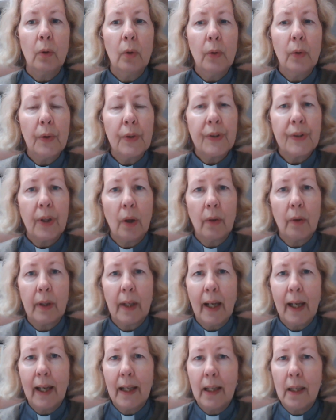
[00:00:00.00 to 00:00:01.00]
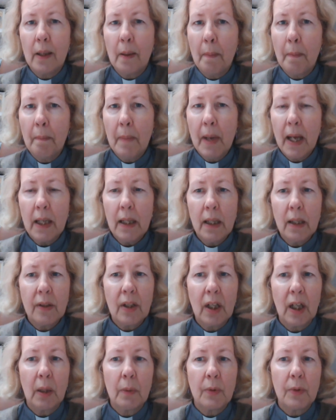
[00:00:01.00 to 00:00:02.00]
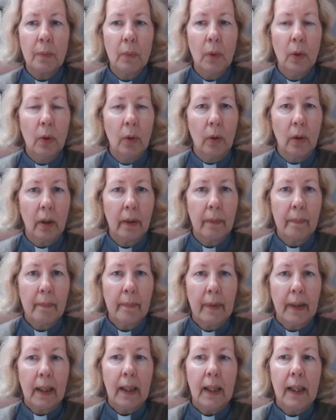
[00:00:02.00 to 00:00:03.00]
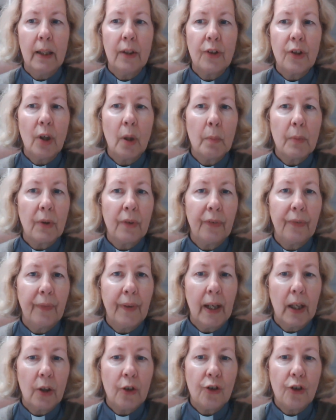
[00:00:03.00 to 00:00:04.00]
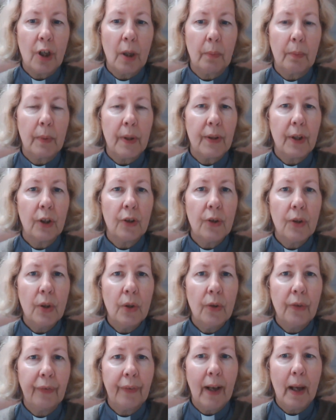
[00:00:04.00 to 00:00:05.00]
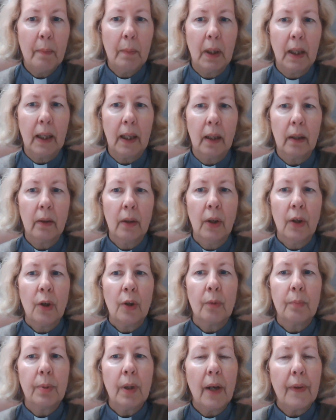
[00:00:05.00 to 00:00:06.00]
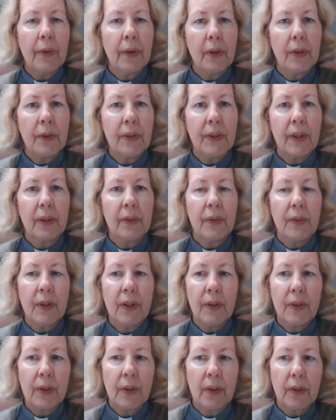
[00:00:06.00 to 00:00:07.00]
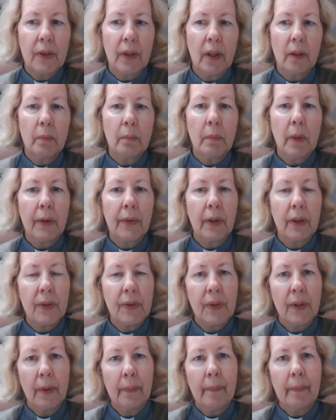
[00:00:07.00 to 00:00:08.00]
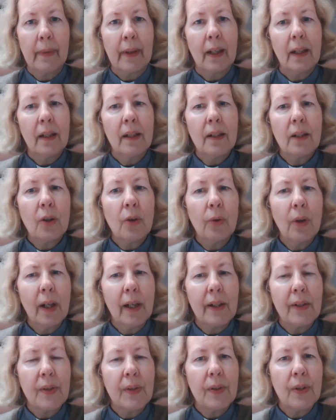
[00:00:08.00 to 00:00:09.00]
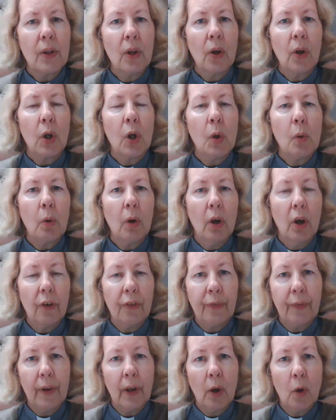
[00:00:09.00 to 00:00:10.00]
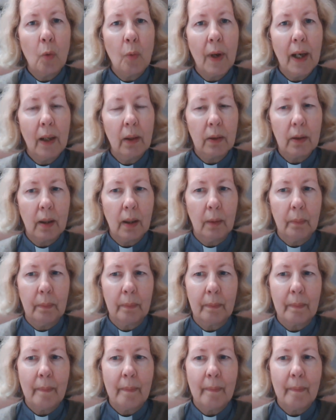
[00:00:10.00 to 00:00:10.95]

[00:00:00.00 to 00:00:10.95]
also gain many times more in terms of fellowship with a new family, brothers and sisters and mothers in Christ who offer welcome.